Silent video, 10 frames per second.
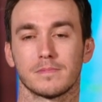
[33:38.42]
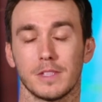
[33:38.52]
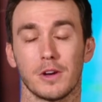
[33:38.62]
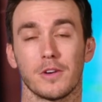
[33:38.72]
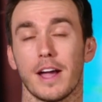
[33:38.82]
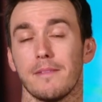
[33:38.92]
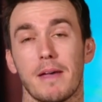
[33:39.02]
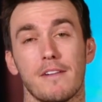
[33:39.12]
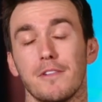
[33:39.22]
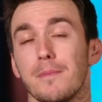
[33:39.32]
You're right.
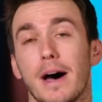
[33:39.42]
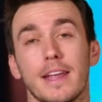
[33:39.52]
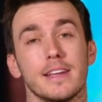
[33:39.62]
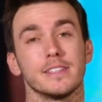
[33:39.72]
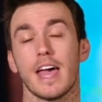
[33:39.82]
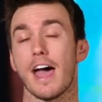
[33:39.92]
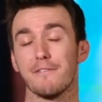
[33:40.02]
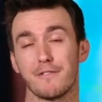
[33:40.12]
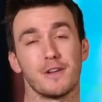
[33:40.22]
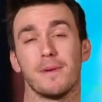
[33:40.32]
Everybody is
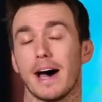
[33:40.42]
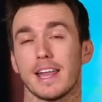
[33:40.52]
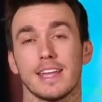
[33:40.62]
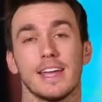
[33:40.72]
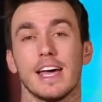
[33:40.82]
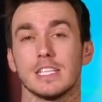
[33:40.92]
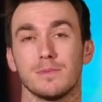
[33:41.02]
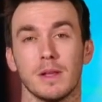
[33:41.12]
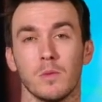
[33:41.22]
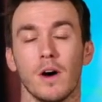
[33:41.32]
everybody has
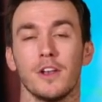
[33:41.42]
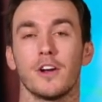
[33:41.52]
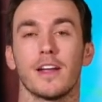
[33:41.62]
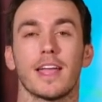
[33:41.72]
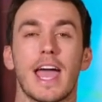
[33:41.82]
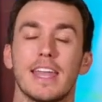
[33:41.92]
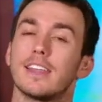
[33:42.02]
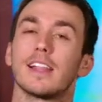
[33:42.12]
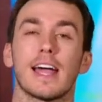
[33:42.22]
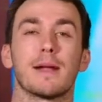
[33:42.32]
been wondering and
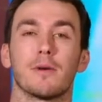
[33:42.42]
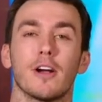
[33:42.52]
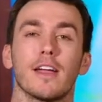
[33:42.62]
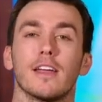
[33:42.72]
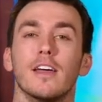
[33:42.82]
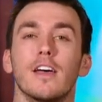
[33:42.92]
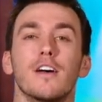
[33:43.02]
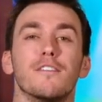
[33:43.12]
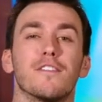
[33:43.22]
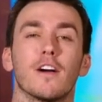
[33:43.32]
clamoring
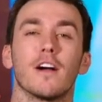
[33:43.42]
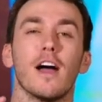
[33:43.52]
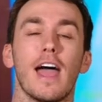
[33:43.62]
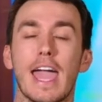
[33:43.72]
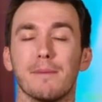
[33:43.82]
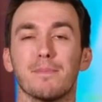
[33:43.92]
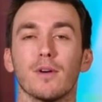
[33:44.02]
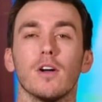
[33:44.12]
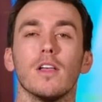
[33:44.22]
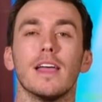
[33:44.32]
for
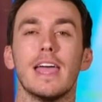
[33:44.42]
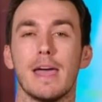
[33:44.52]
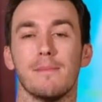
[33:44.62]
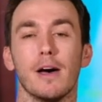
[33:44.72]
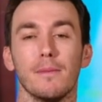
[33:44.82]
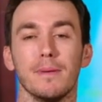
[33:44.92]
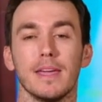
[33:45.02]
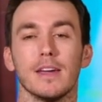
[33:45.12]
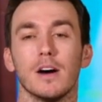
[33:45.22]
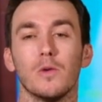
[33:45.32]
April
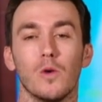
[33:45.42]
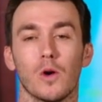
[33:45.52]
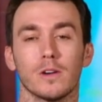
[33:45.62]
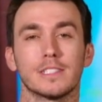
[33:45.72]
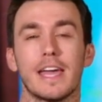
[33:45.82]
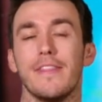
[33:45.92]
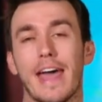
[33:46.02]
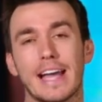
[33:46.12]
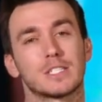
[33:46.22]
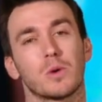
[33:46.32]
MLB awards. And
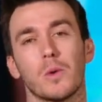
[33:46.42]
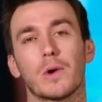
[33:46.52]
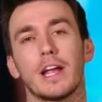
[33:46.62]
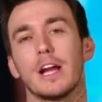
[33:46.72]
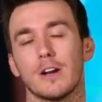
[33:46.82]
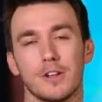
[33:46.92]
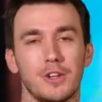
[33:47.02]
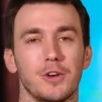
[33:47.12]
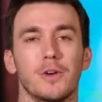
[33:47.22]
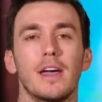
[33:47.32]
that's what we're here to
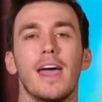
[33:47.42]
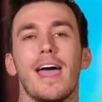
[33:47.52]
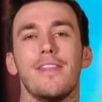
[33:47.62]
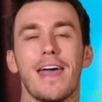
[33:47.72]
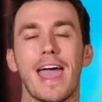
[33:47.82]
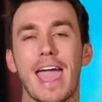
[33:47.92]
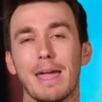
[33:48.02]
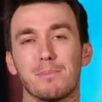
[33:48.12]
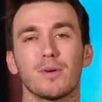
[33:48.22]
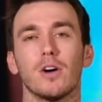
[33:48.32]
do. And the
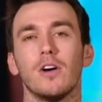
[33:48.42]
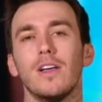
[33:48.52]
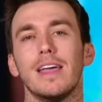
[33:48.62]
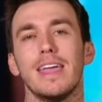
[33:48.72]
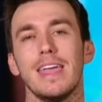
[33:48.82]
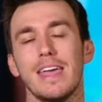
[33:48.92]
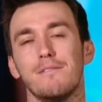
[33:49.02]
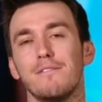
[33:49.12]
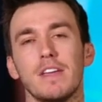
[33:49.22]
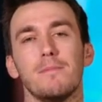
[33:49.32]
April
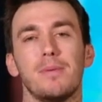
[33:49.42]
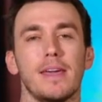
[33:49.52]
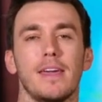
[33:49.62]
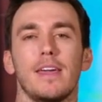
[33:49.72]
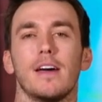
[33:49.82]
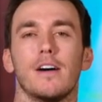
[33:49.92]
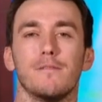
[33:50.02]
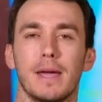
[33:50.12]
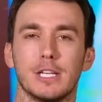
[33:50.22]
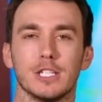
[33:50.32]
MVP of
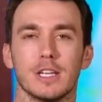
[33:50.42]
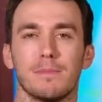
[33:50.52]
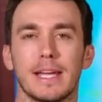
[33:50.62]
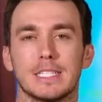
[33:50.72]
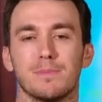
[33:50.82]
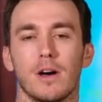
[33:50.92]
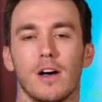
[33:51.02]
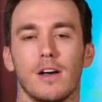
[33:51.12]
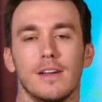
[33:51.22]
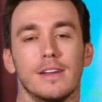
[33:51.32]
Major League
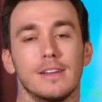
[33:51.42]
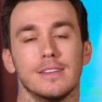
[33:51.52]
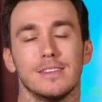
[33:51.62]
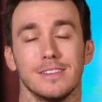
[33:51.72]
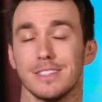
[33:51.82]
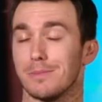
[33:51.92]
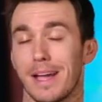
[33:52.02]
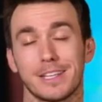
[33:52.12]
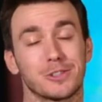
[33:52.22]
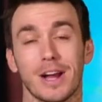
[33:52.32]
Baseball is
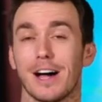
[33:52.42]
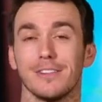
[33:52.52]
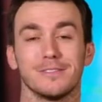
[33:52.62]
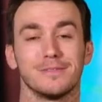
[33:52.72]
Mike Trout.